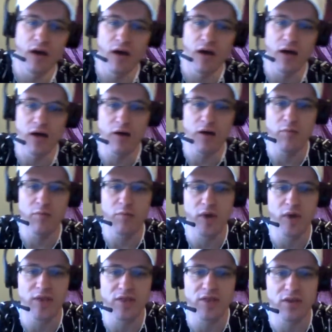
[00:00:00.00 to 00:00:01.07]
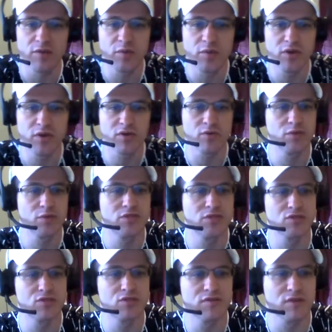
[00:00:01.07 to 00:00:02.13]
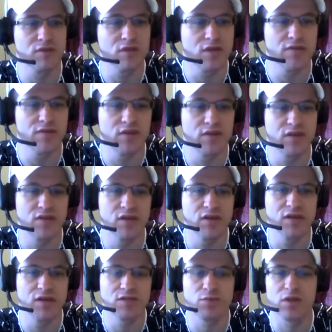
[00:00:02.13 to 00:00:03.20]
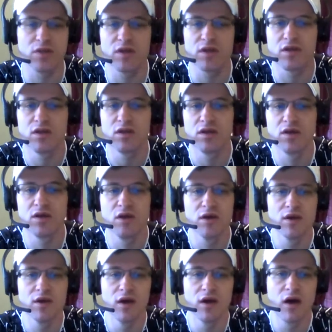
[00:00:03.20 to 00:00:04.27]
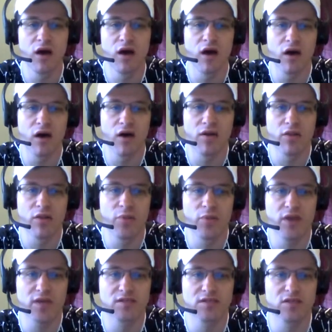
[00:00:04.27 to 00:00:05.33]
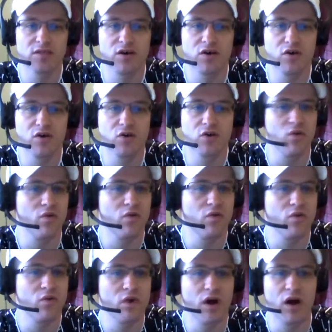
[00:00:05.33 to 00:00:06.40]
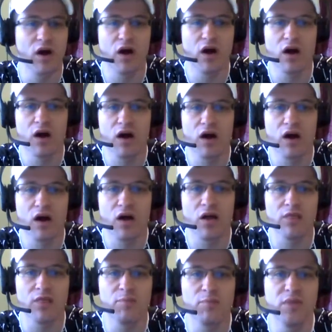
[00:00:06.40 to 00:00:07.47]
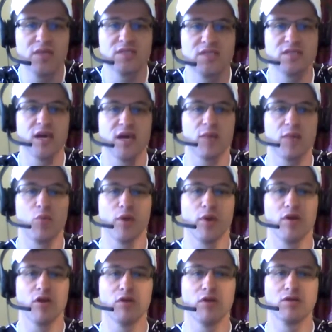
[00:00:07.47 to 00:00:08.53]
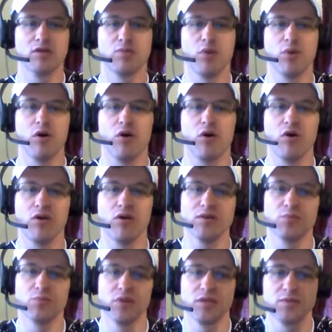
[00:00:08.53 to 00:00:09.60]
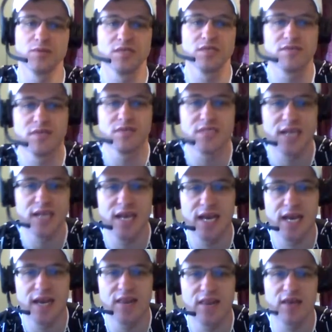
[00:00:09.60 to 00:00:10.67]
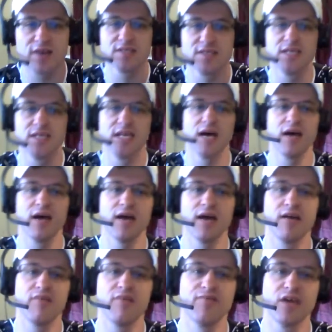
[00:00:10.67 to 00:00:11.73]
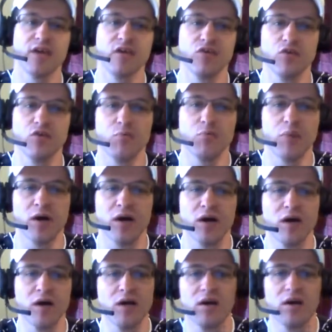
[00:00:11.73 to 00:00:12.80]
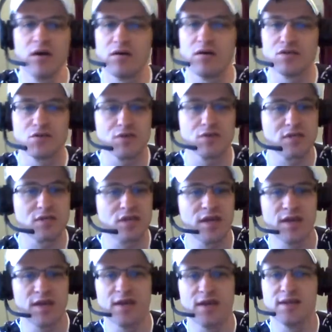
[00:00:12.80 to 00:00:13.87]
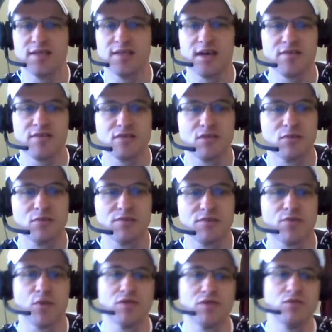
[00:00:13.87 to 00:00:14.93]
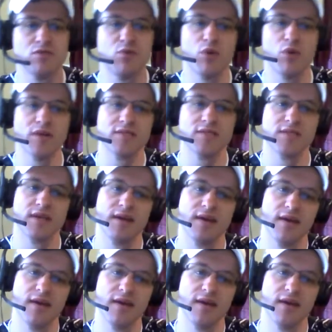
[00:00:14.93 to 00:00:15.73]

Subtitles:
I think Amir would be too if he does play. On to the picks though. The beast at point guard, Chris Paul, pretty expensive at 10,009 on FanDuel, but on a short slate, and he's averaging almost 42 points.